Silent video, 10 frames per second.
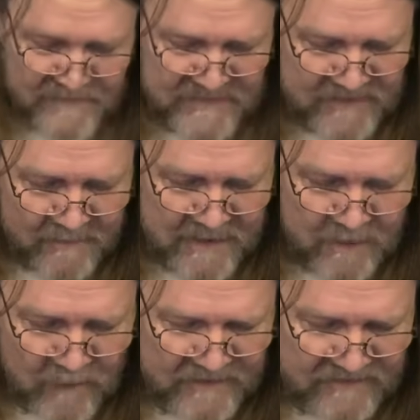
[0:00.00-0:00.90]
Somebody
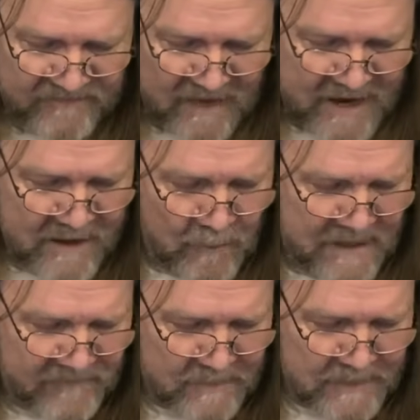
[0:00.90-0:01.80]
wants to fly away
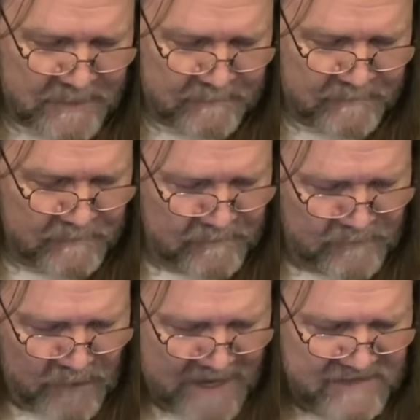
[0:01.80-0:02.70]
from it.
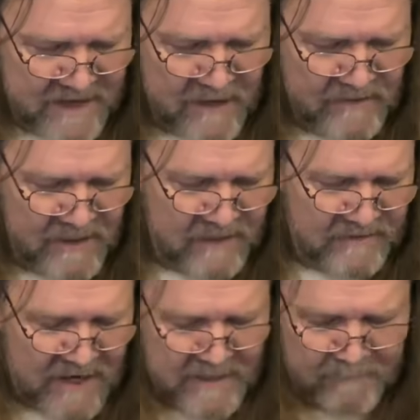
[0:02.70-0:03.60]
Right there, they're
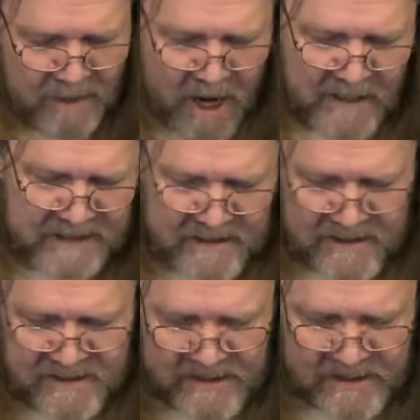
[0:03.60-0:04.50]
kind of blocking
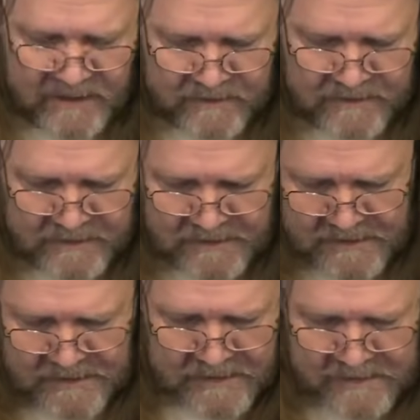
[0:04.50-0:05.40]
it. Here,
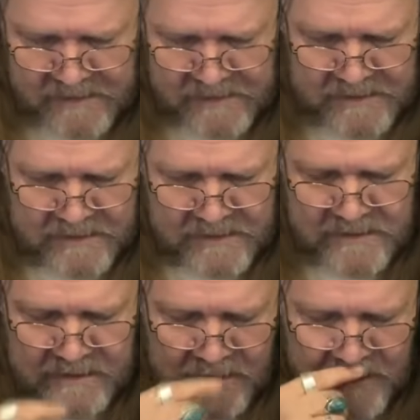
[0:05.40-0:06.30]

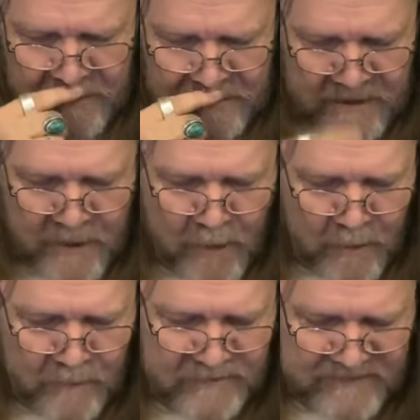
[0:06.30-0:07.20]
there, you
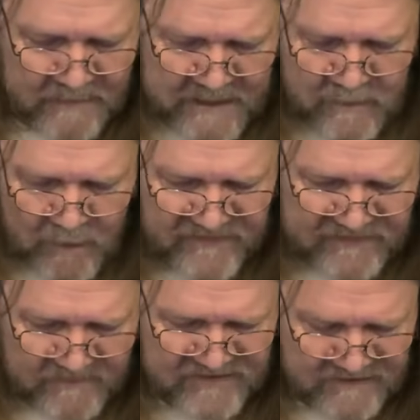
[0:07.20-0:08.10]
know, somebody wants
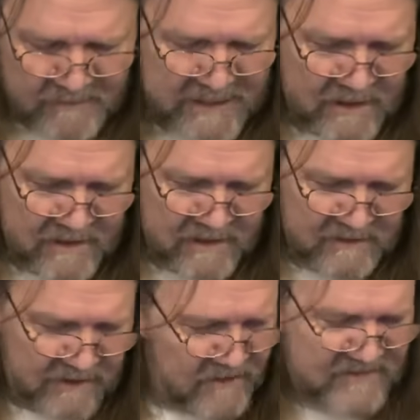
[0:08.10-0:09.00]
some stability.
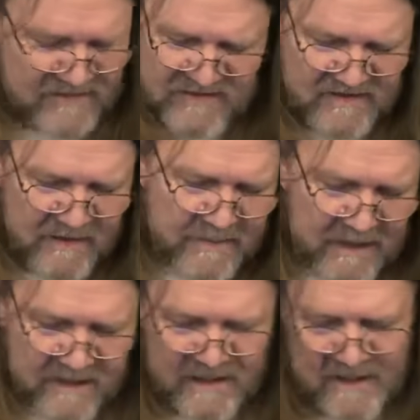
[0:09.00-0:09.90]
There's
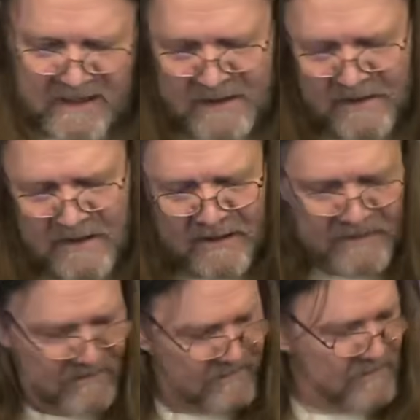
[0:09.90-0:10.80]
stability needed
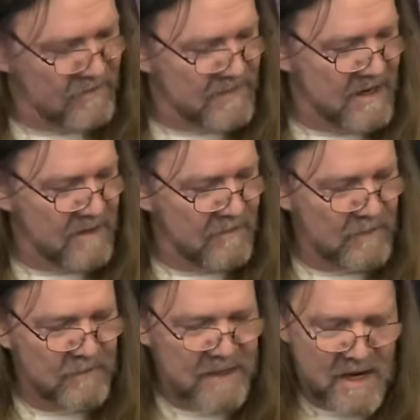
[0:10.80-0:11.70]
here. There's no doubt. What
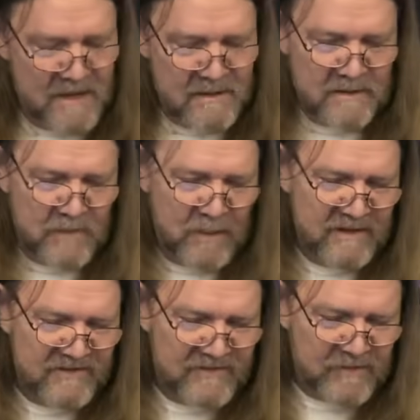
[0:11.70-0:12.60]
do we got? Queen
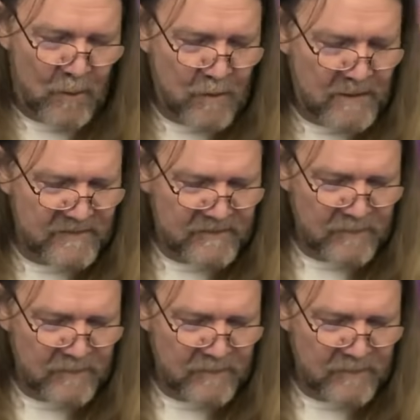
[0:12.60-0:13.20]
of Swords.